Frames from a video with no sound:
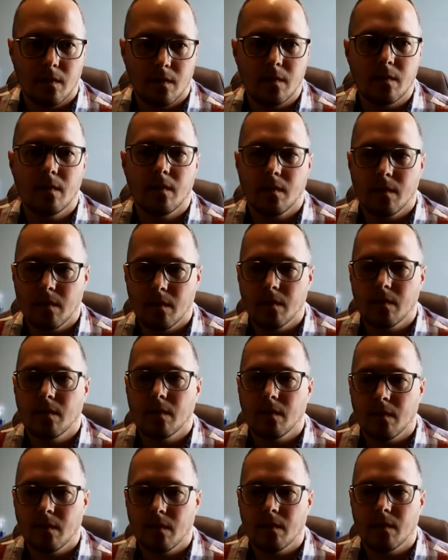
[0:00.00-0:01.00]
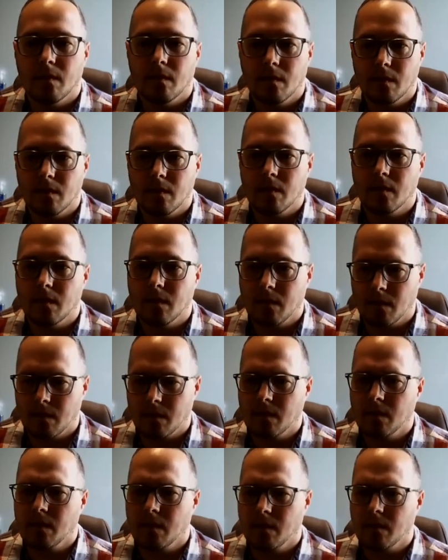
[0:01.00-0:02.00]

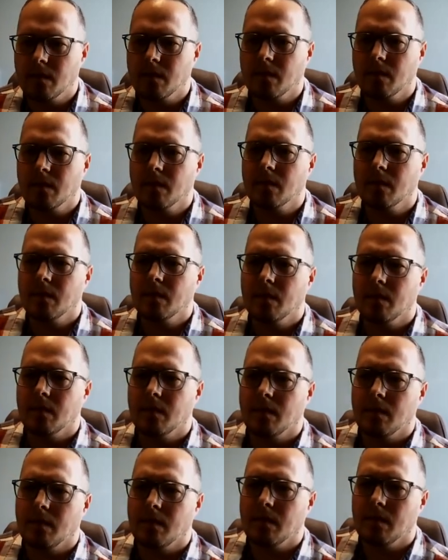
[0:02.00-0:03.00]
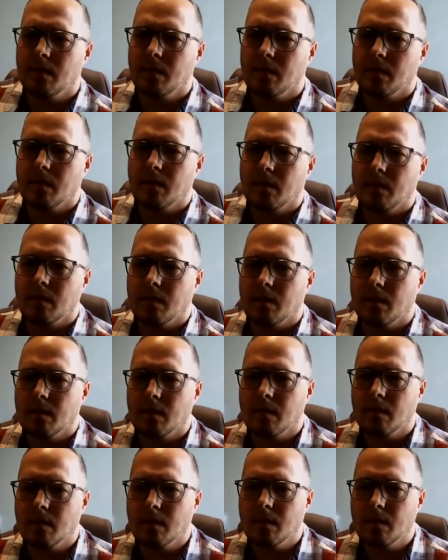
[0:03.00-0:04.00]

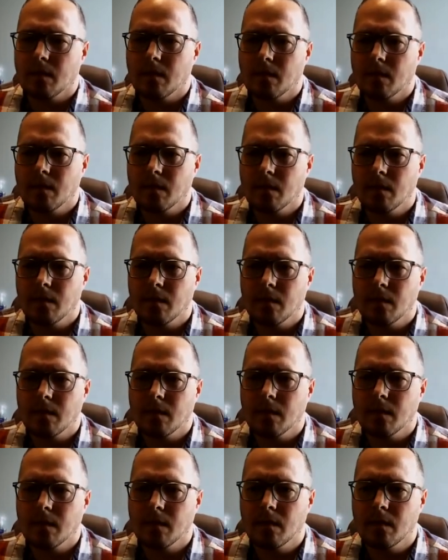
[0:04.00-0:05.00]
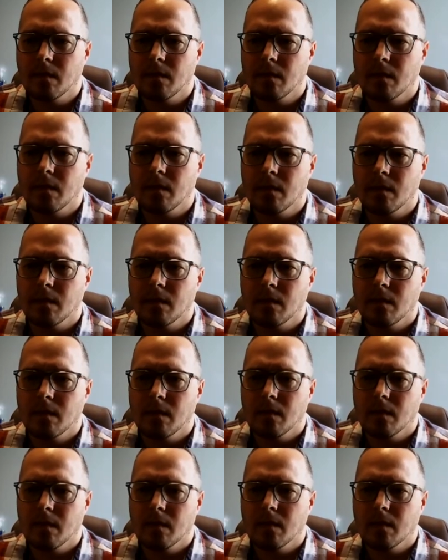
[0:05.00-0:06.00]
This person isn't speaking.